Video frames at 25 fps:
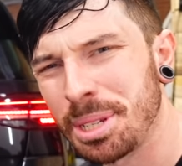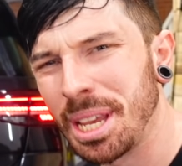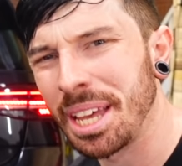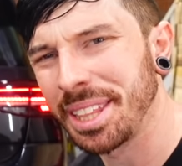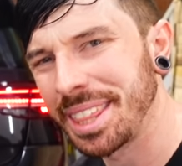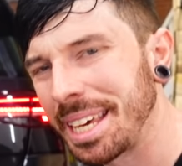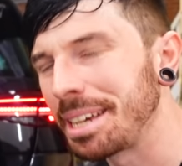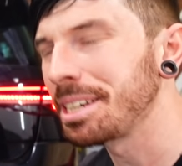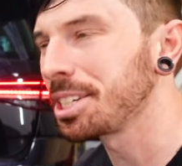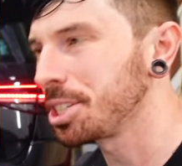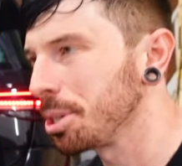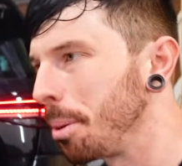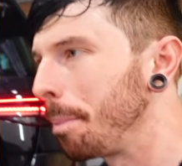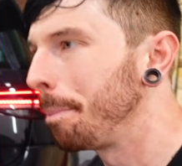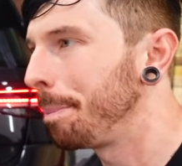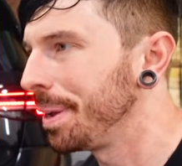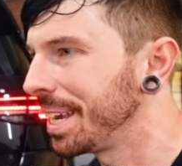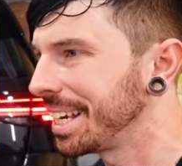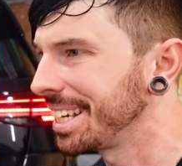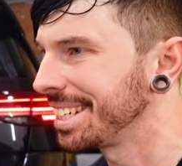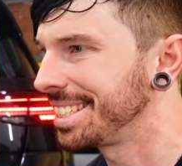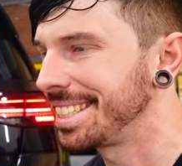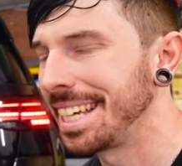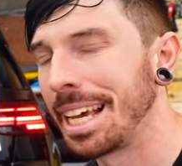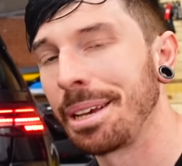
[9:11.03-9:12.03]
I think some
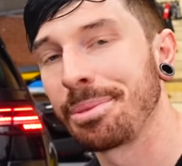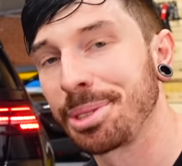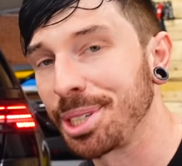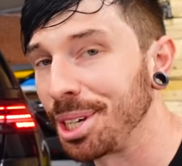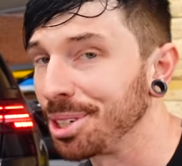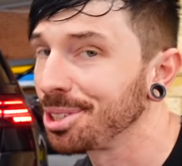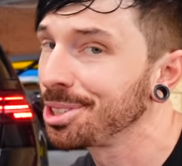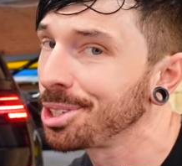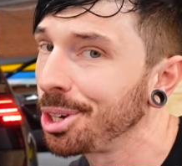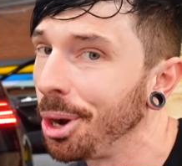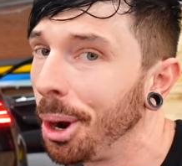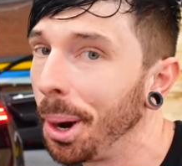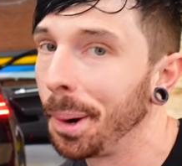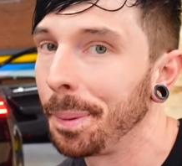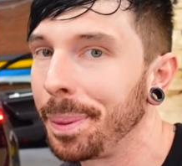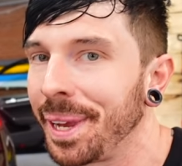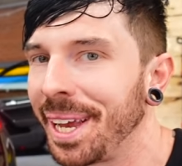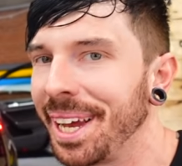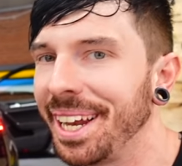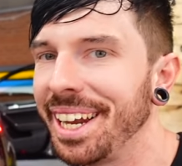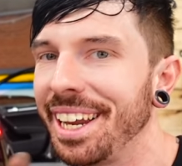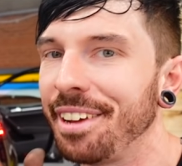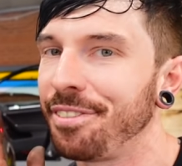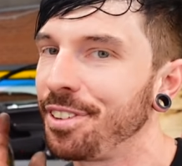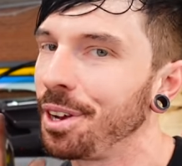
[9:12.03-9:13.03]
bigger tips. So
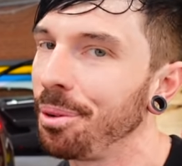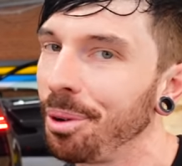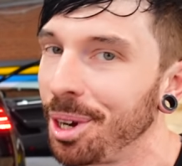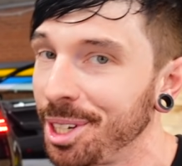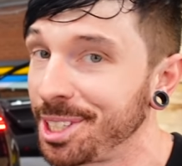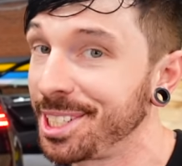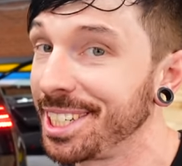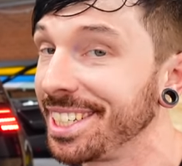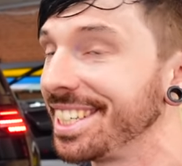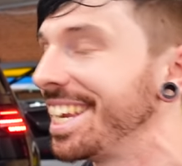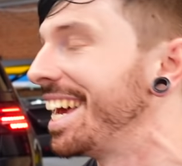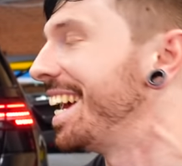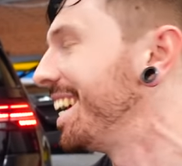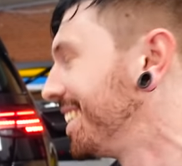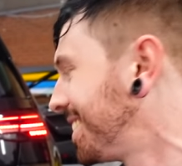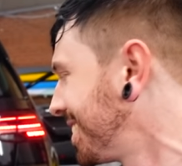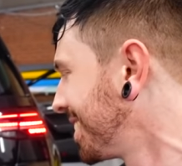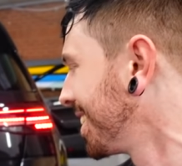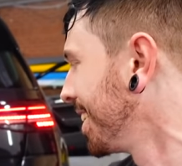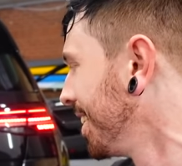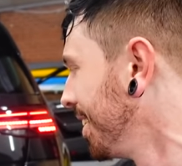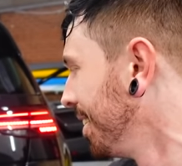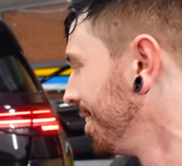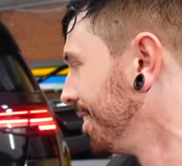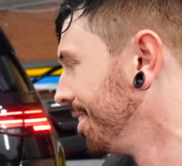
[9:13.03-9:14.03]
Scorpion, if you're watching this,
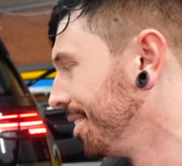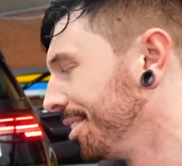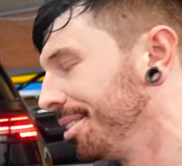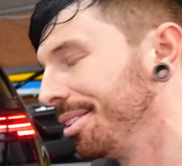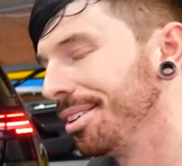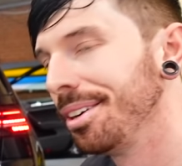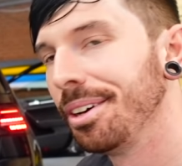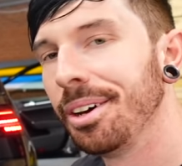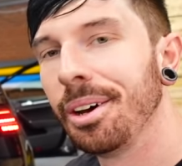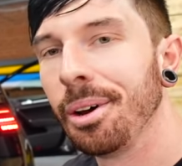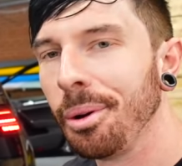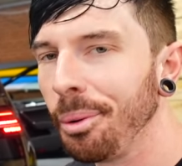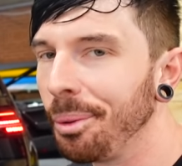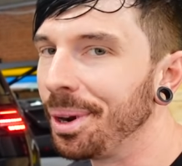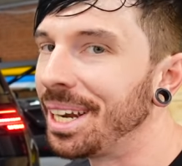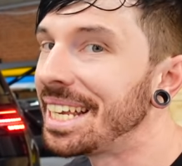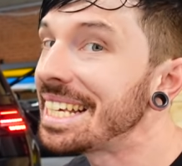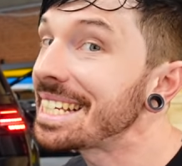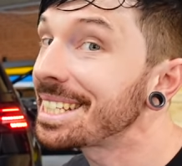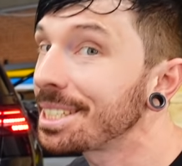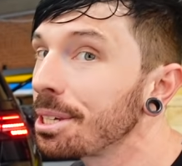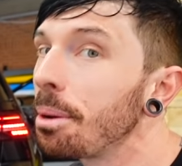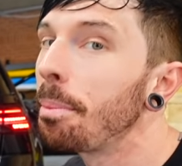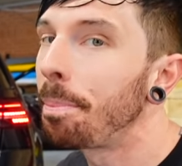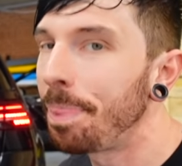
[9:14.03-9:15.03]
we need, we
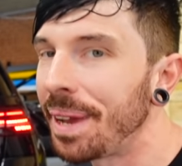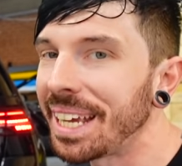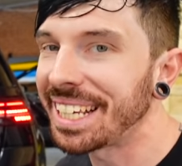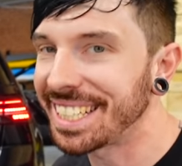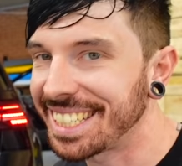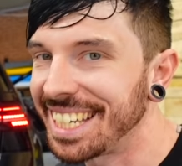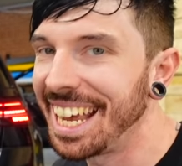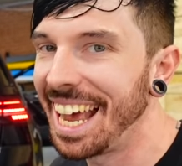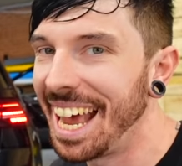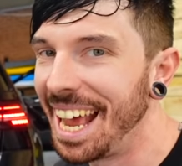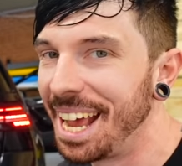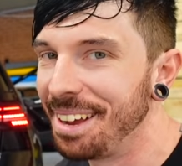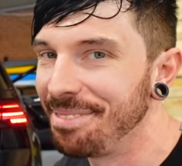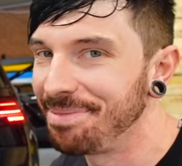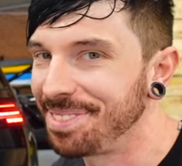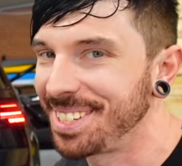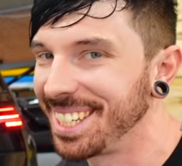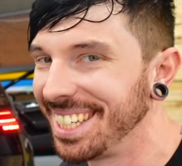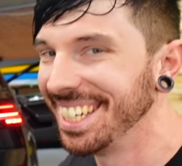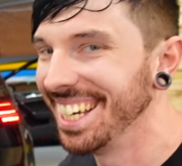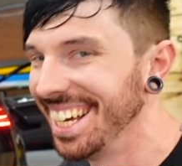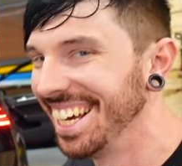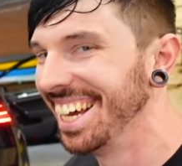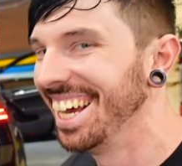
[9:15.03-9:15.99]
need some big tips.